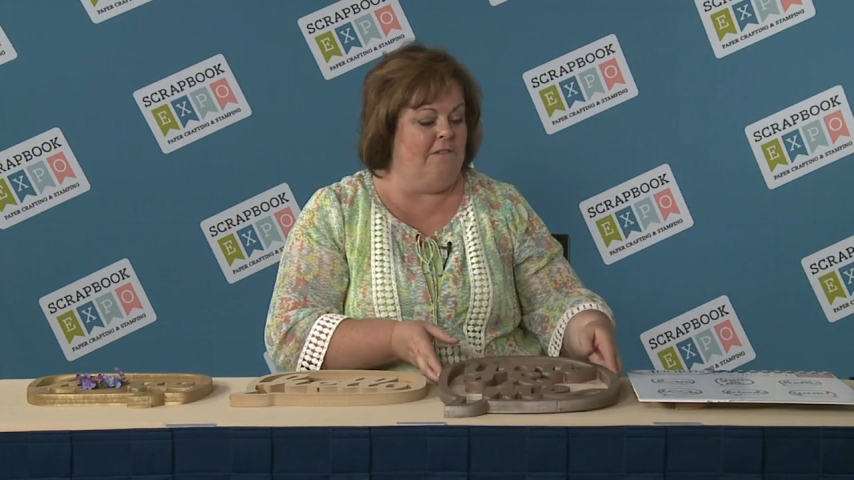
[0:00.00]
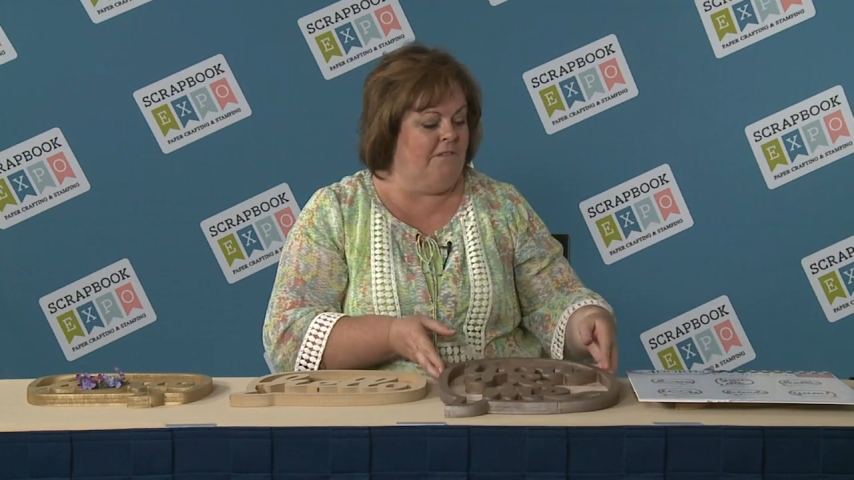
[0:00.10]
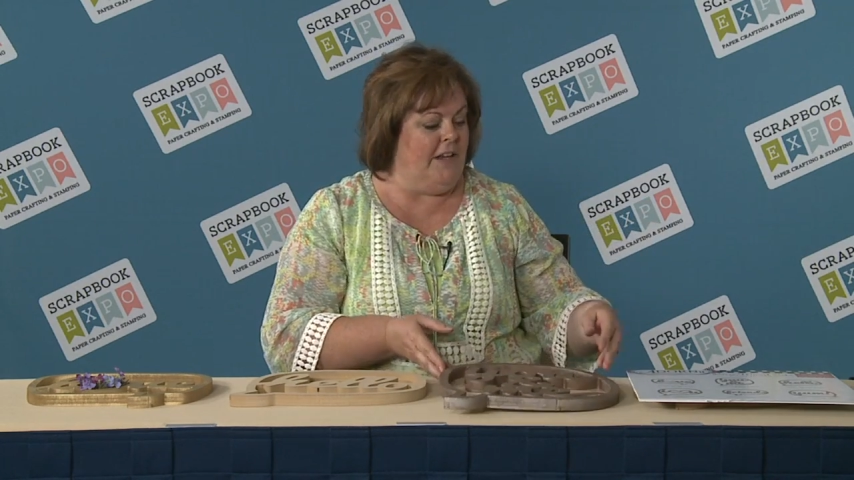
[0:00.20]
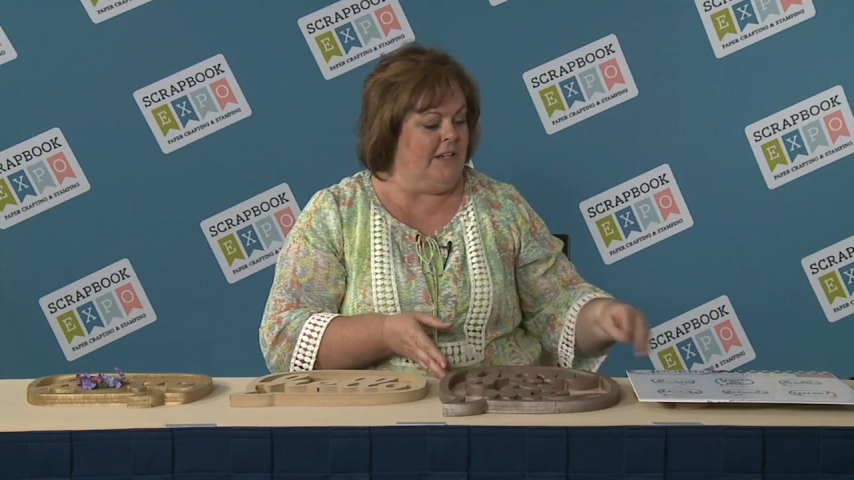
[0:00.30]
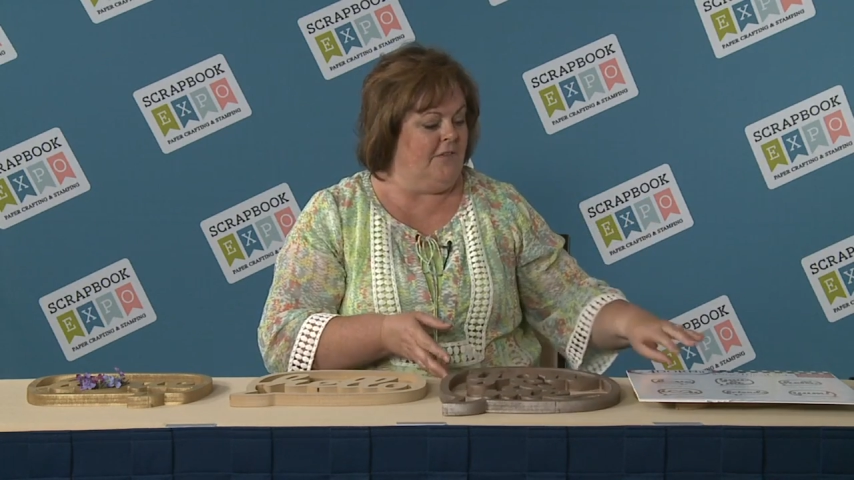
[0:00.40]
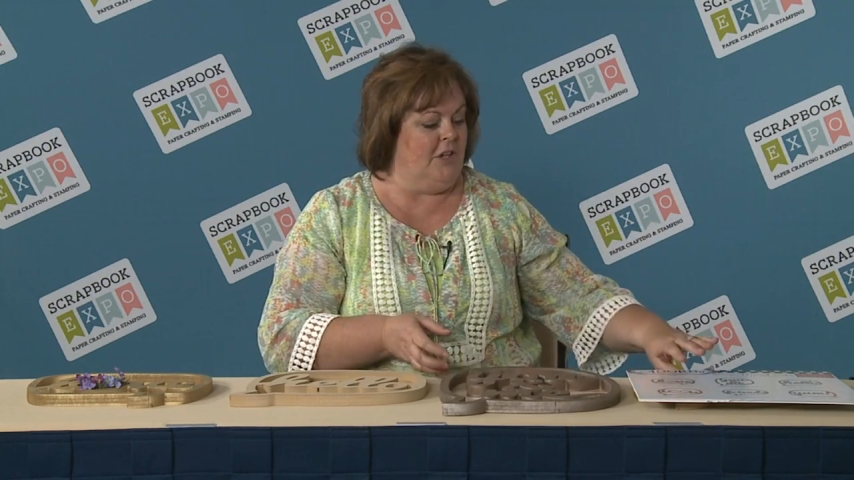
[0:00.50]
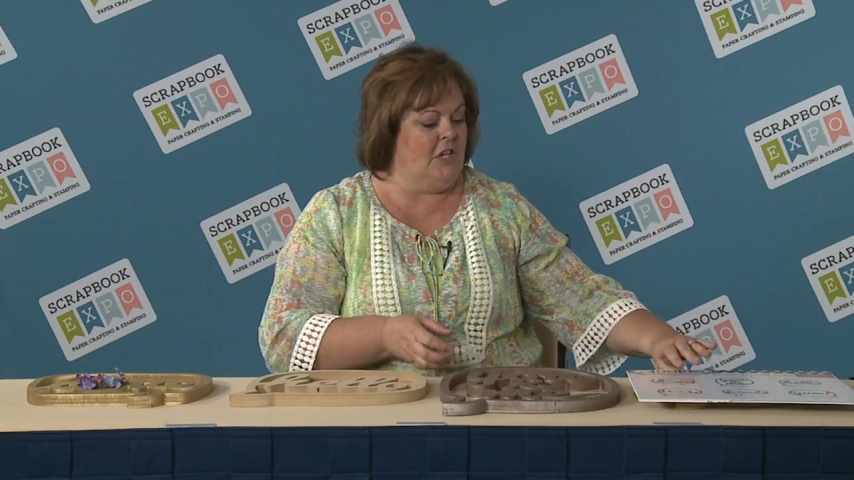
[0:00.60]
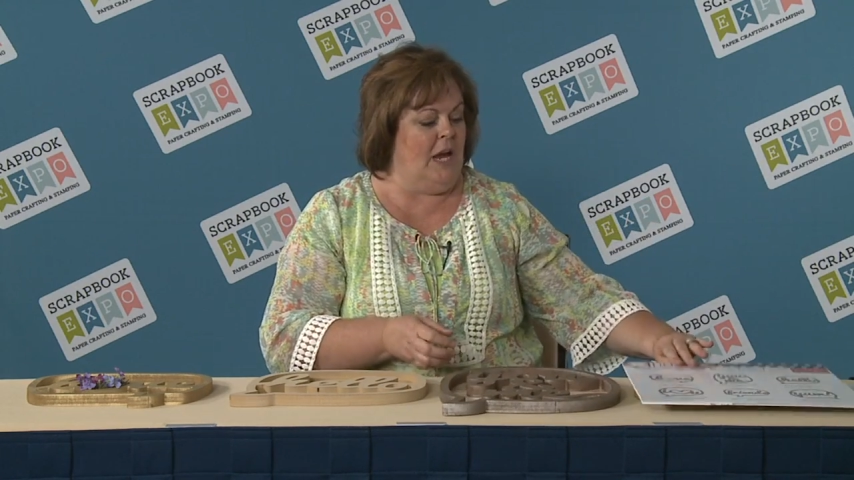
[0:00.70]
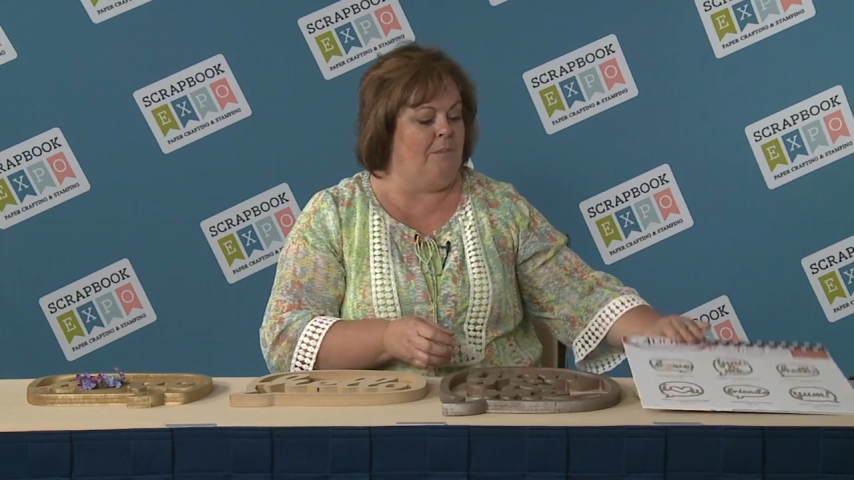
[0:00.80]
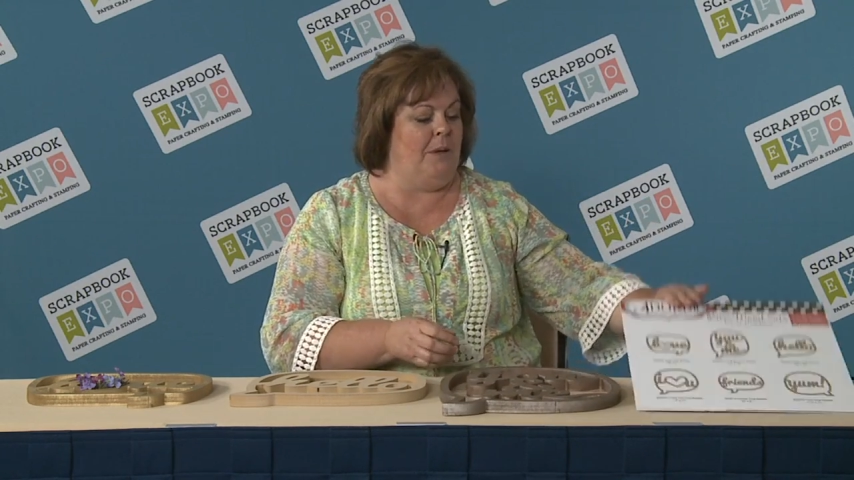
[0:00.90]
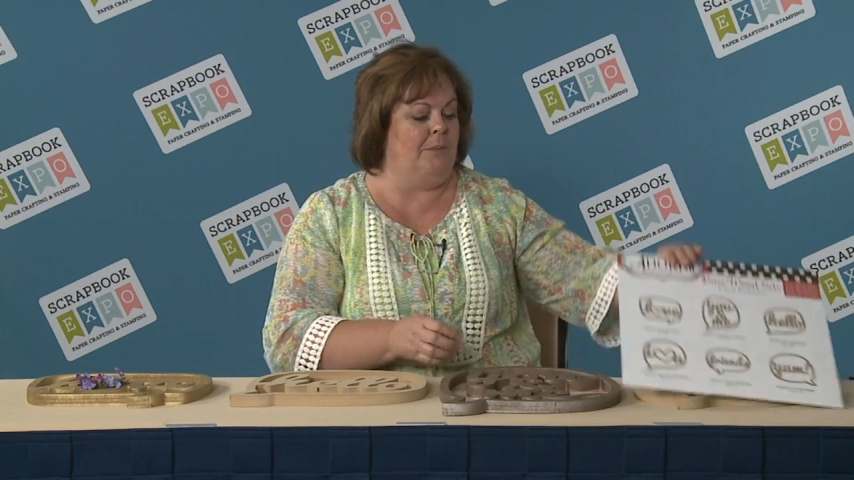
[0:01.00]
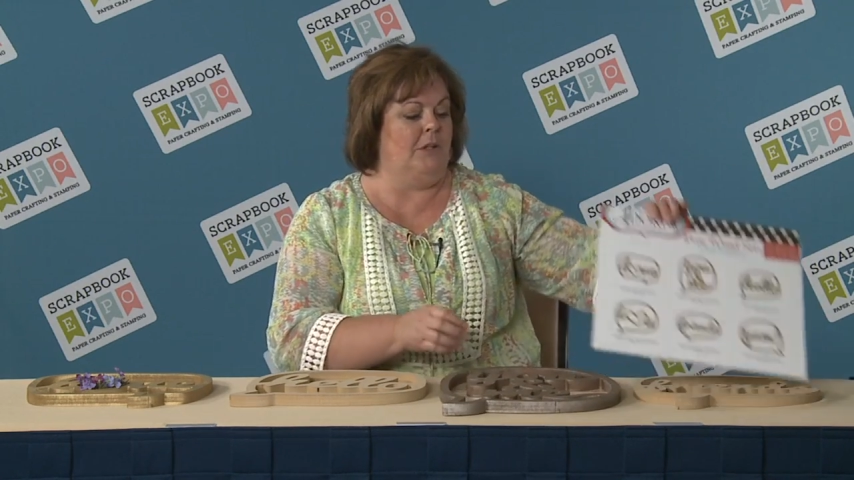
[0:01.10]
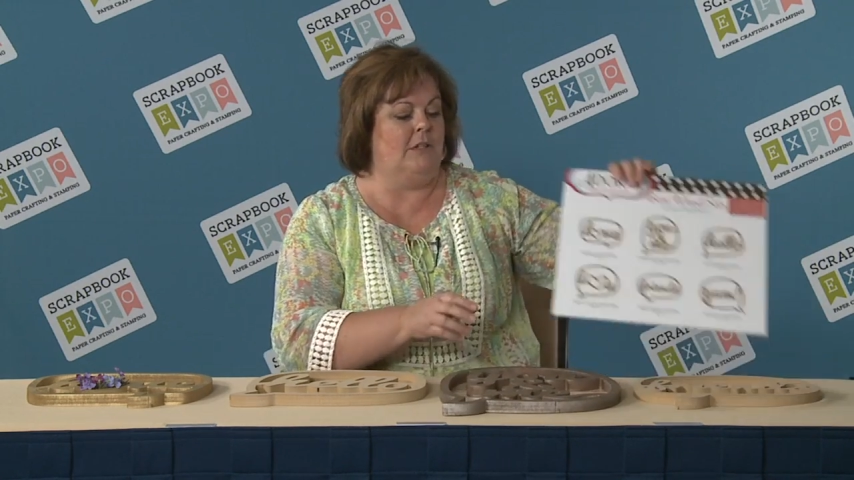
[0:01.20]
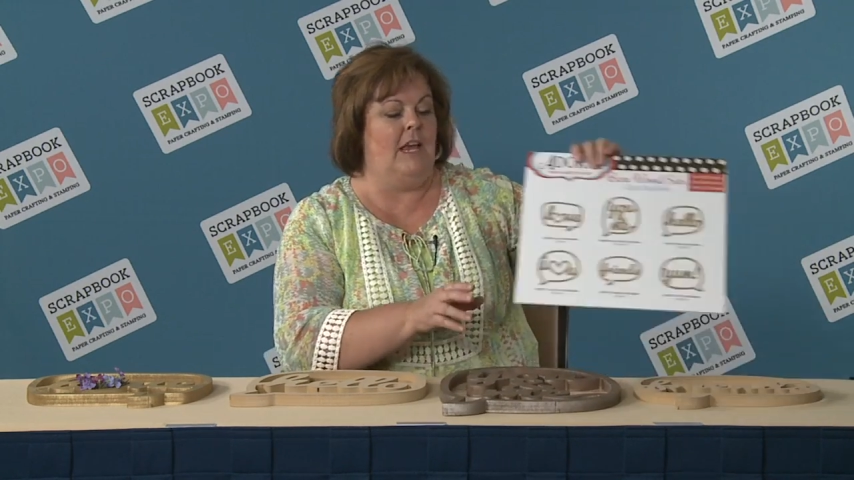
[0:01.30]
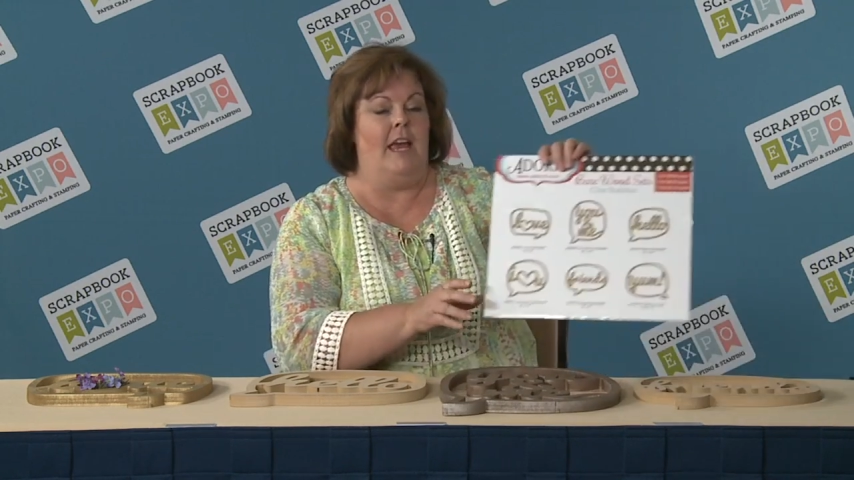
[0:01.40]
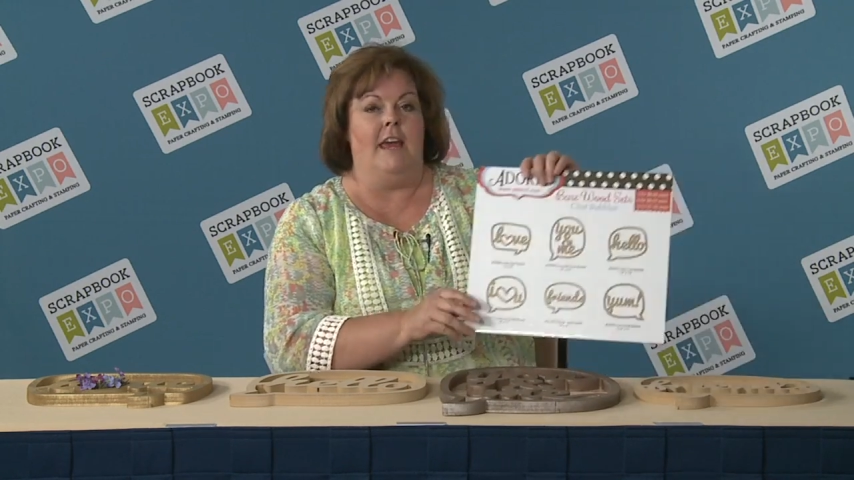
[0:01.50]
fun different chat bubbles